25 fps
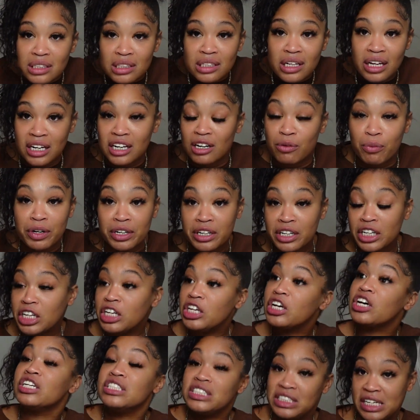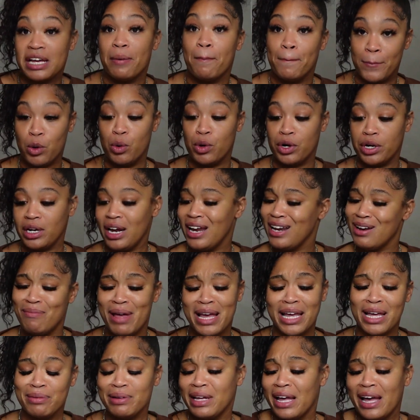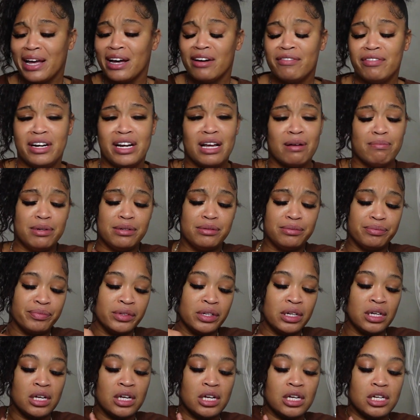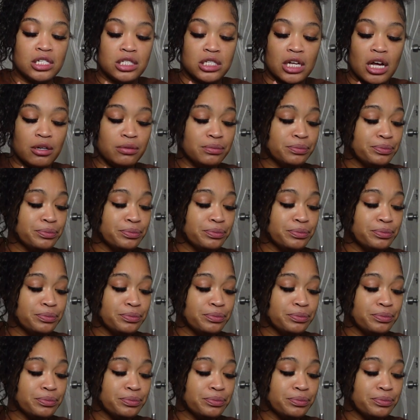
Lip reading: And in the winter, you're gonna see it more. And the makeup can't cover it up, boo. So,